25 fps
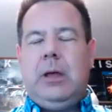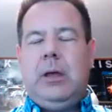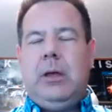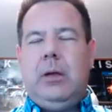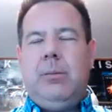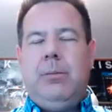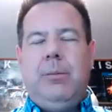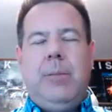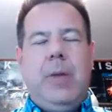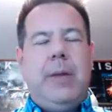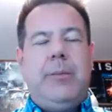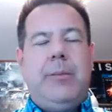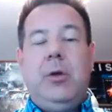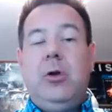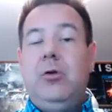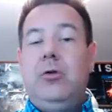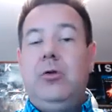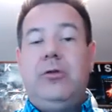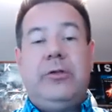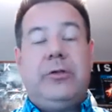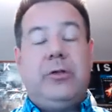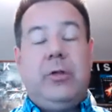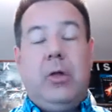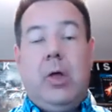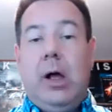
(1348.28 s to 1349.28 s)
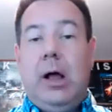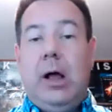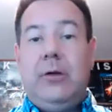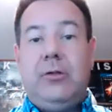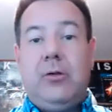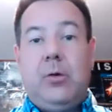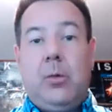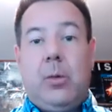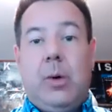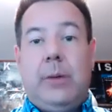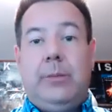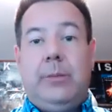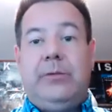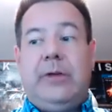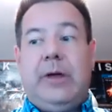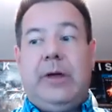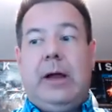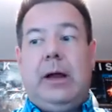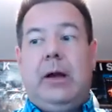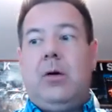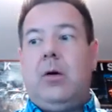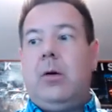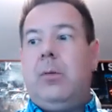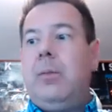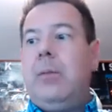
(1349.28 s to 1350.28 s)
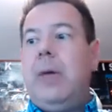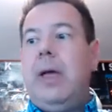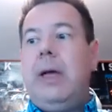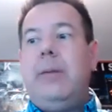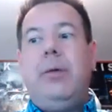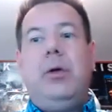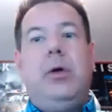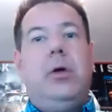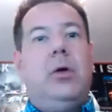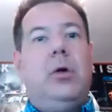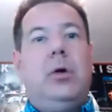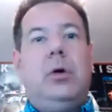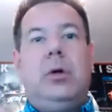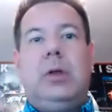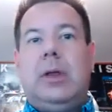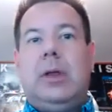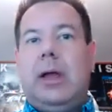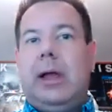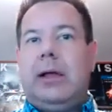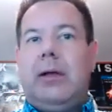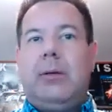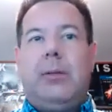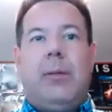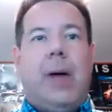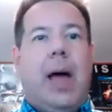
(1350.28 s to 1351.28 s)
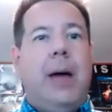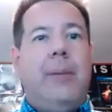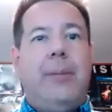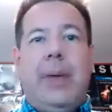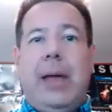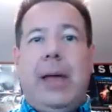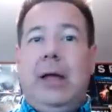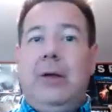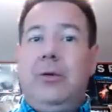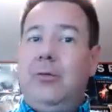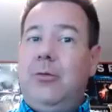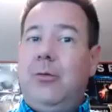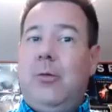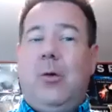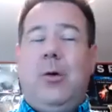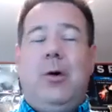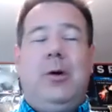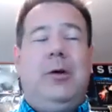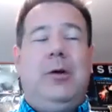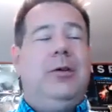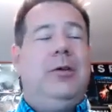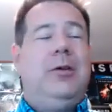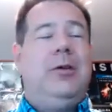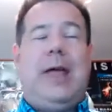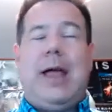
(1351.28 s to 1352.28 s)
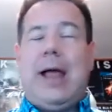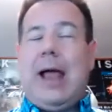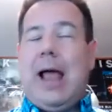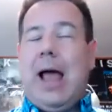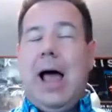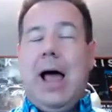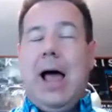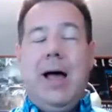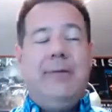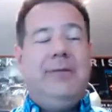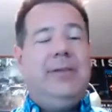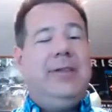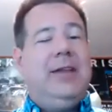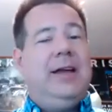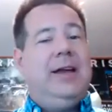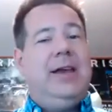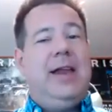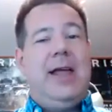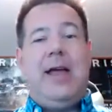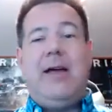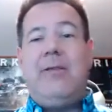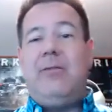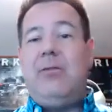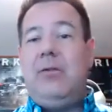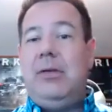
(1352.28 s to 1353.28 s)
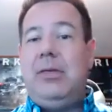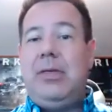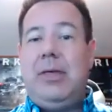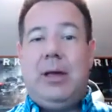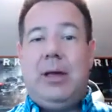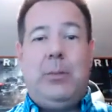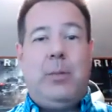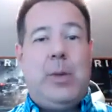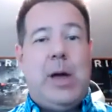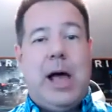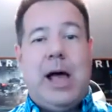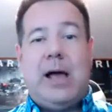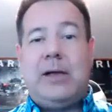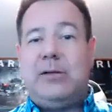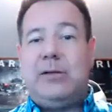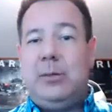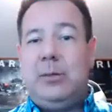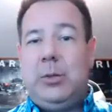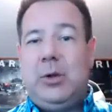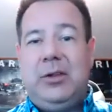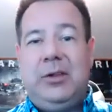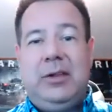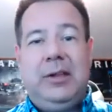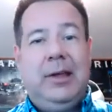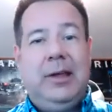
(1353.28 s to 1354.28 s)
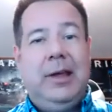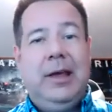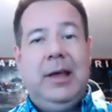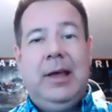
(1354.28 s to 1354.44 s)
maybe you just launched a website, or maybe you're like on page 4 and you're like, I've done everything possible